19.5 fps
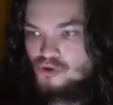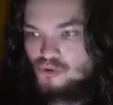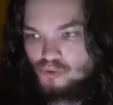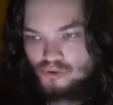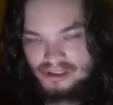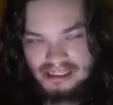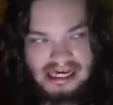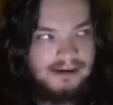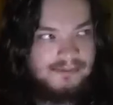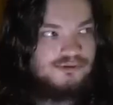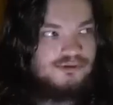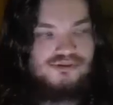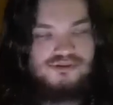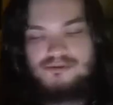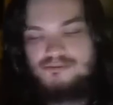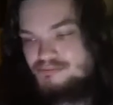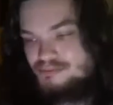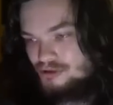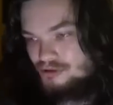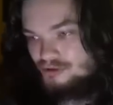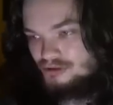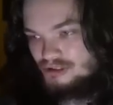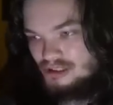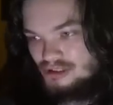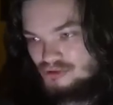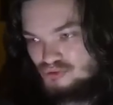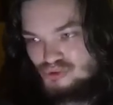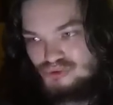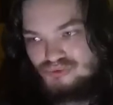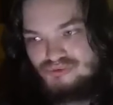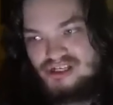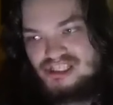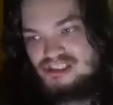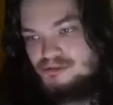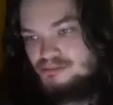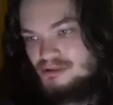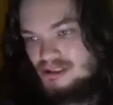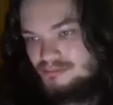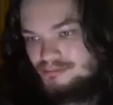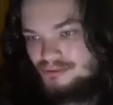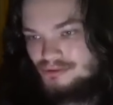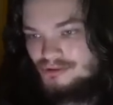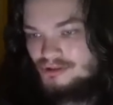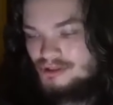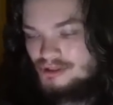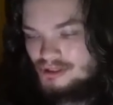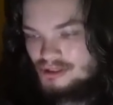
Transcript: or capture some buildings or arrest people